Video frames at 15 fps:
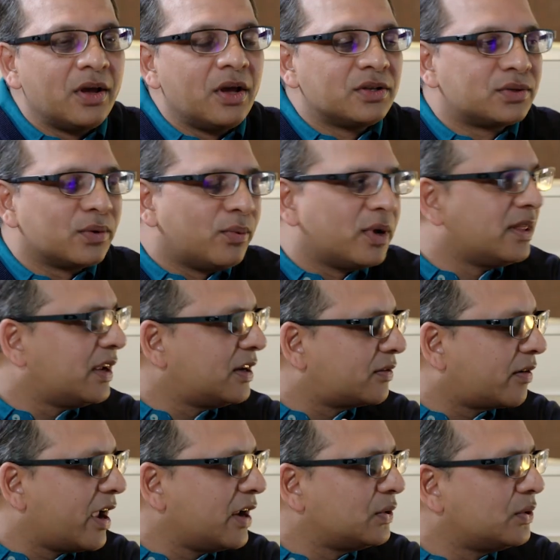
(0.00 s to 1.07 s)
Okay. So what they're
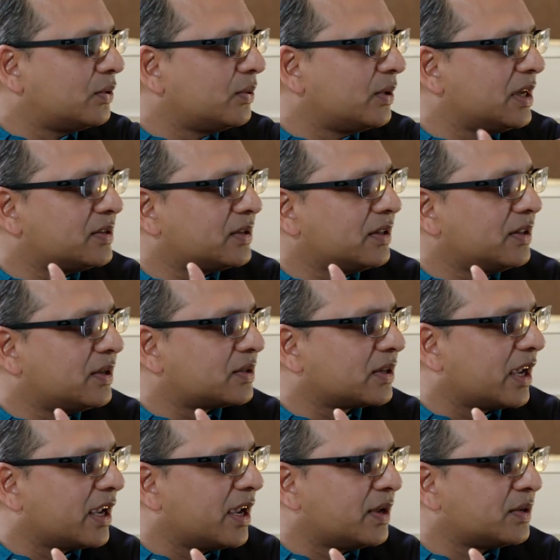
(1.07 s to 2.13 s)
trying to do is, in this
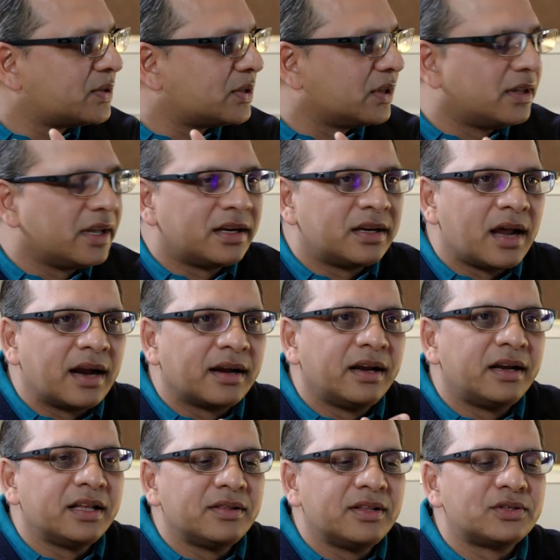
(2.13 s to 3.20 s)
case, uh, they're
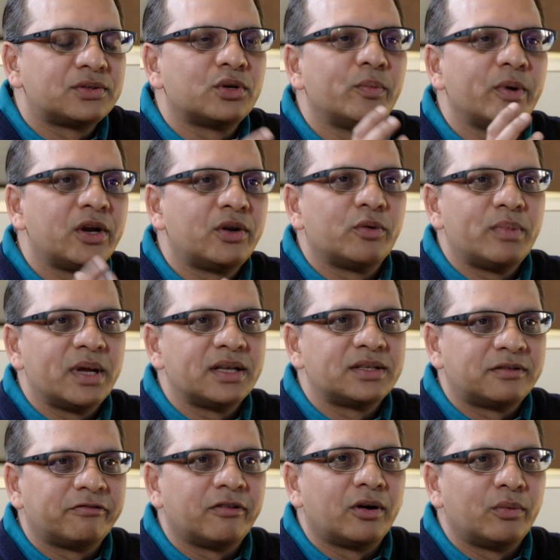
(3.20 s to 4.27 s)
targeting these
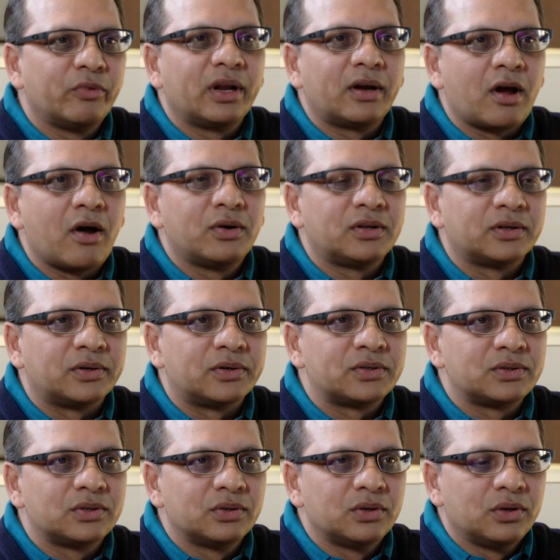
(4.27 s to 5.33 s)
tomato-based firmware routers,